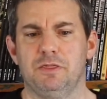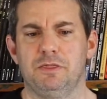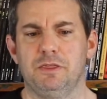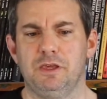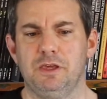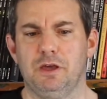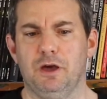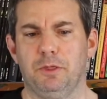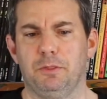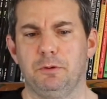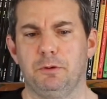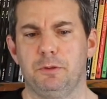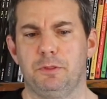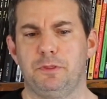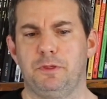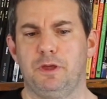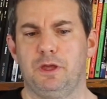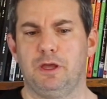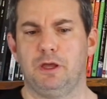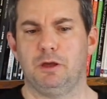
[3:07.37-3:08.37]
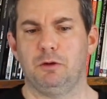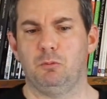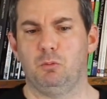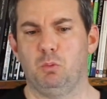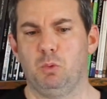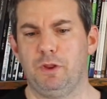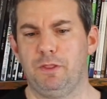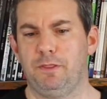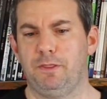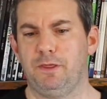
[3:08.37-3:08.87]
The other thing,
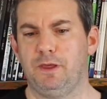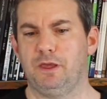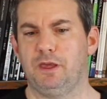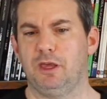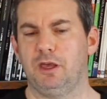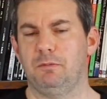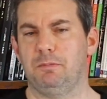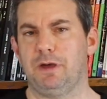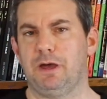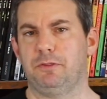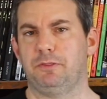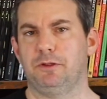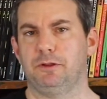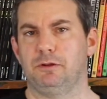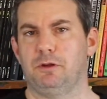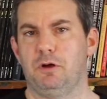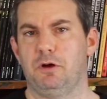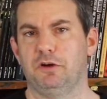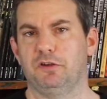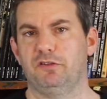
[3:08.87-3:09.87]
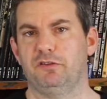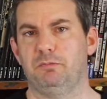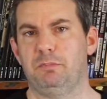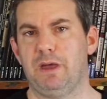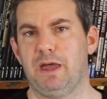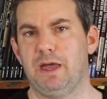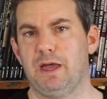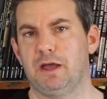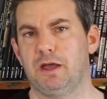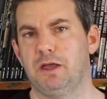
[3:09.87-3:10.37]
when thinking about the long
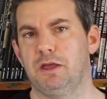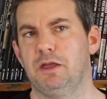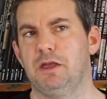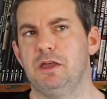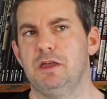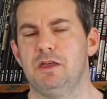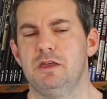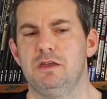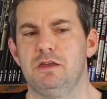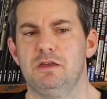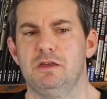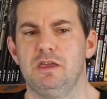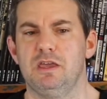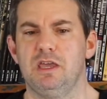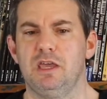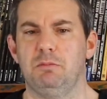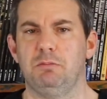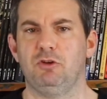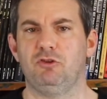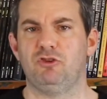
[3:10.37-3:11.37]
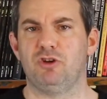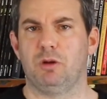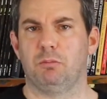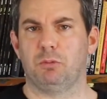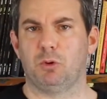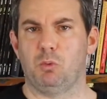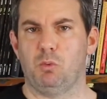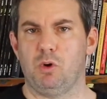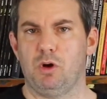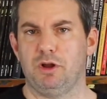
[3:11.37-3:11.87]
spec, image
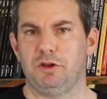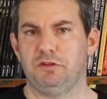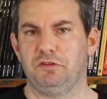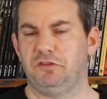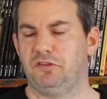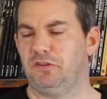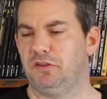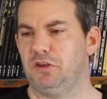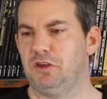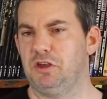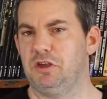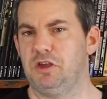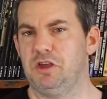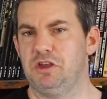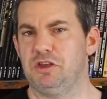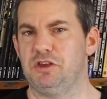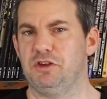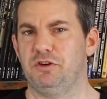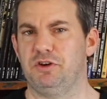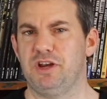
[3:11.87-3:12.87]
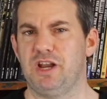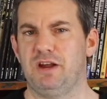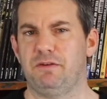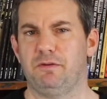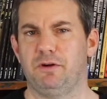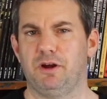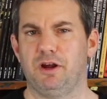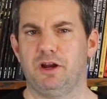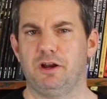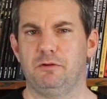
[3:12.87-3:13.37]
number ones, you're
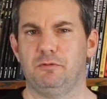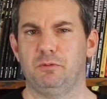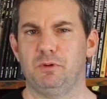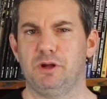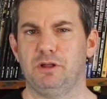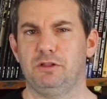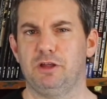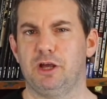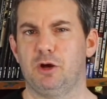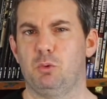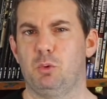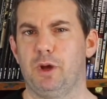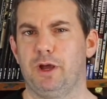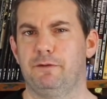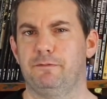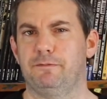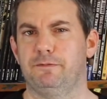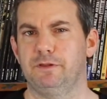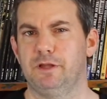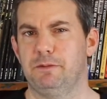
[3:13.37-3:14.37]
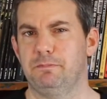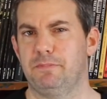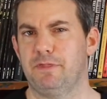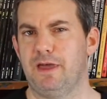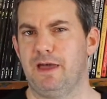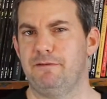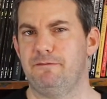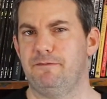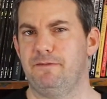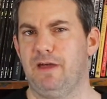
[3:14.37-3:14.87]
never going to really quick flip
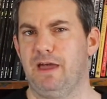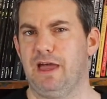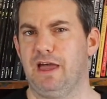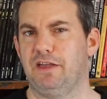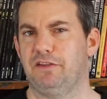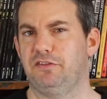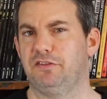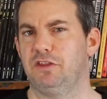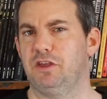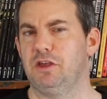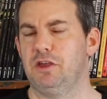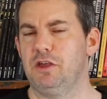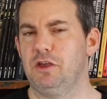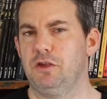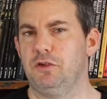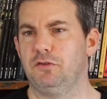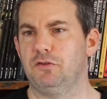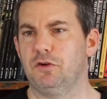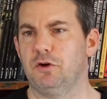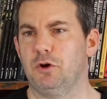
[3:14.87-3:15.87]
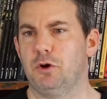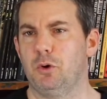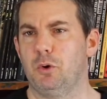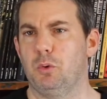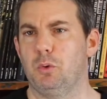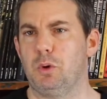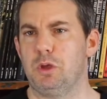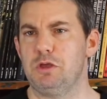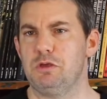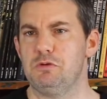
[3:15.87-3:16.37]
that fast.
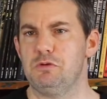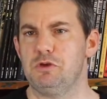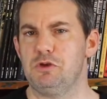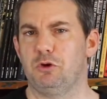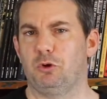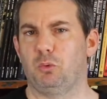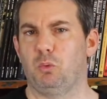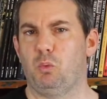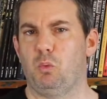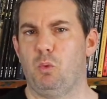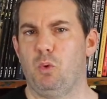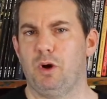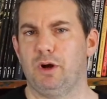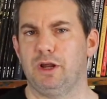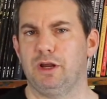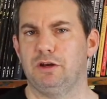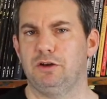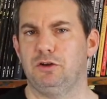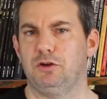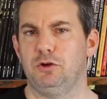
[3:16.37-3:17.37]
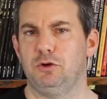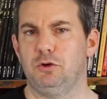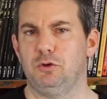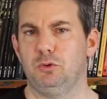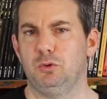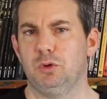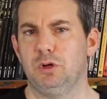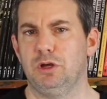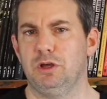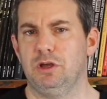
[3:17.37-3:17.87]
So you're wanting
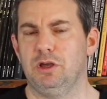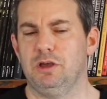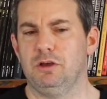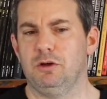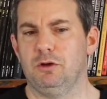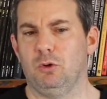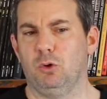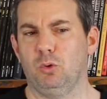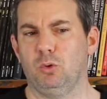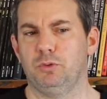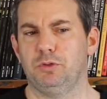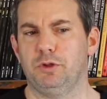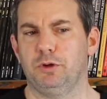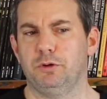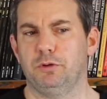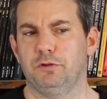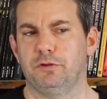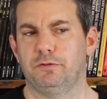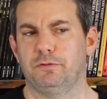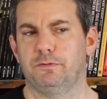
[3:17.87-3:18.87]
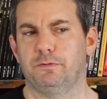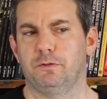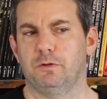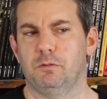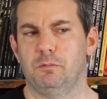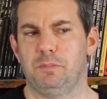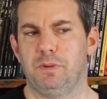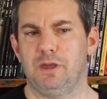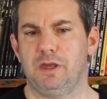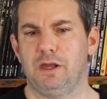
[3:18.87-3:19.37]
to hold those for
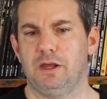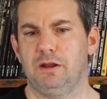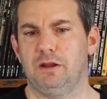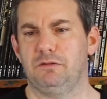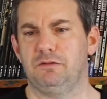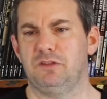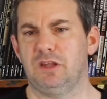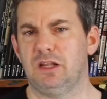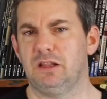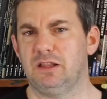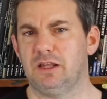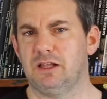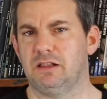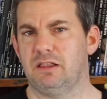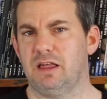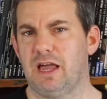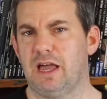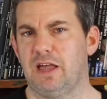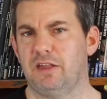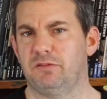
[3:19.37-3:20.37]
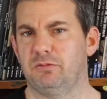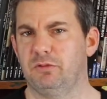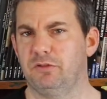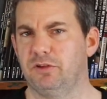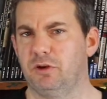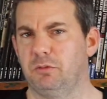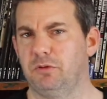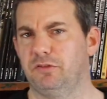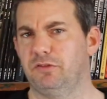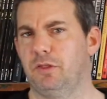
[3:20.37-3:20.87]
a bit. Deadly Class was
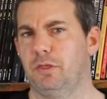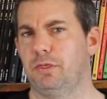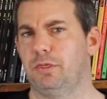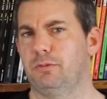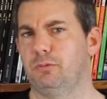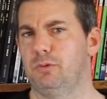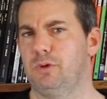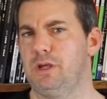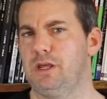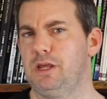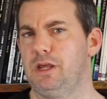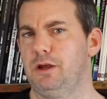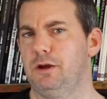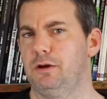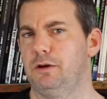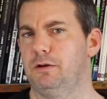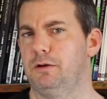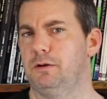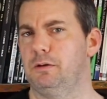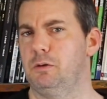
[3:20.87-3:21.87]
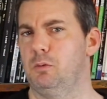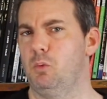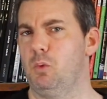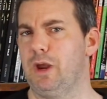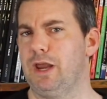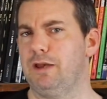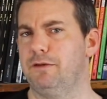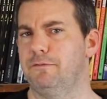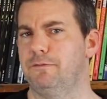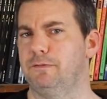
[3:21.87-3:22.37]
almost a 3-year
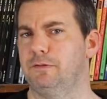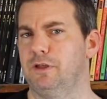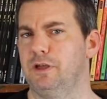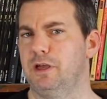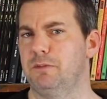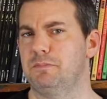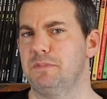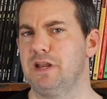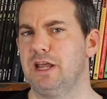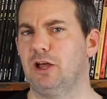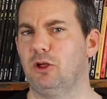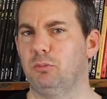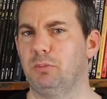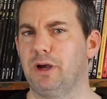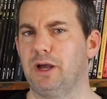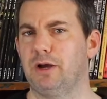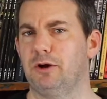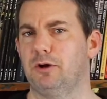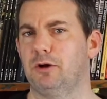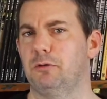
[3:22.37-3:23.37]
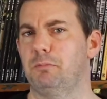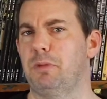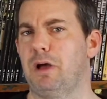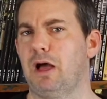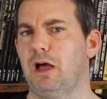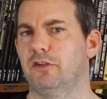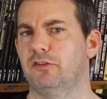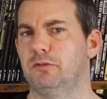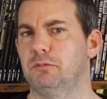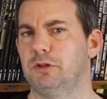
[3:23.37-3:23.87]
wait and flip. Nailbiter
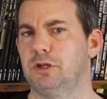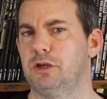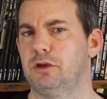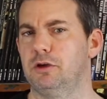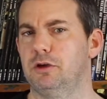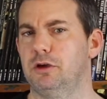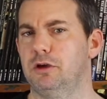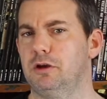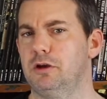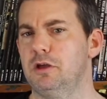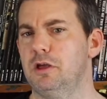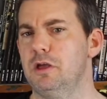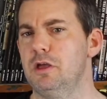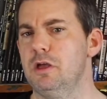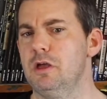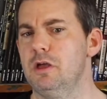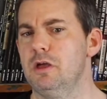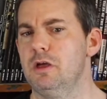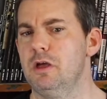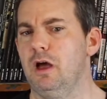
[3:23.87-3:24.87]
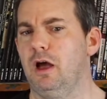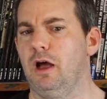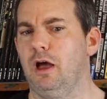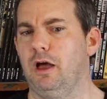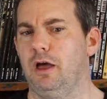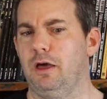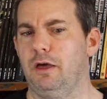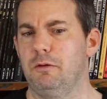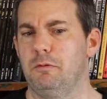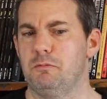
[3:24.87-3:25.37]
possibly could.
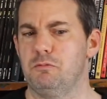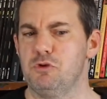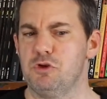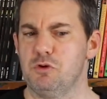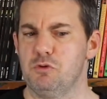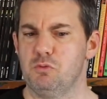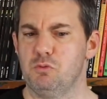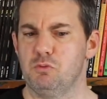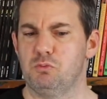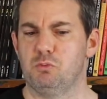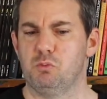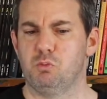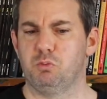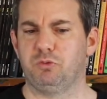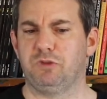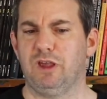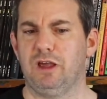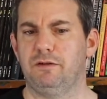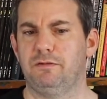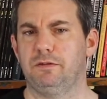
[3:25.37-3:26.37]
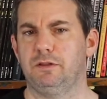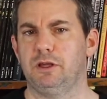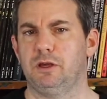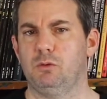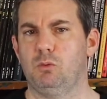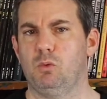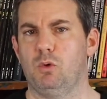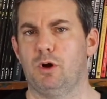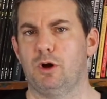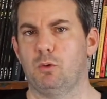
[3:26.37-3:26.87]
You definitely
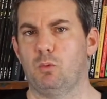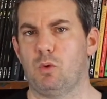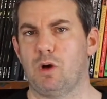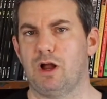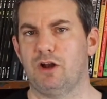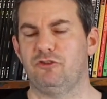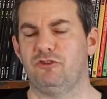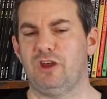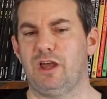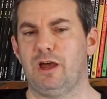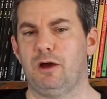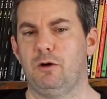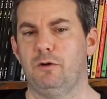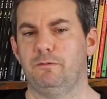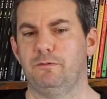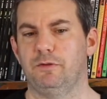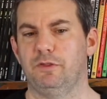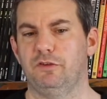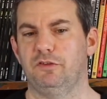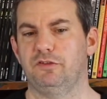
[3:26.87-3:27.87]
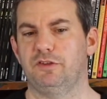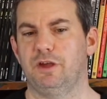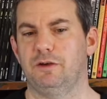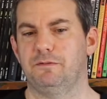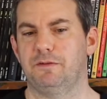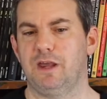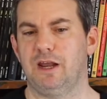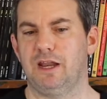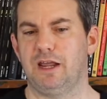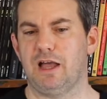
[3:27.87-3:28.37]
want to watch out for the
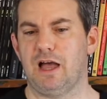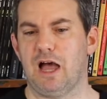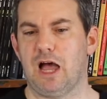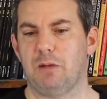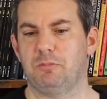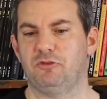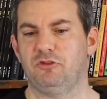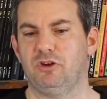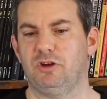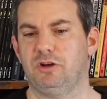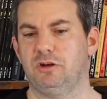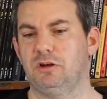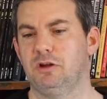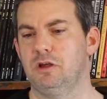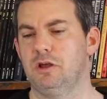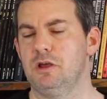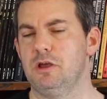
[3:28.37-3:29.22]
stuff getting optioned,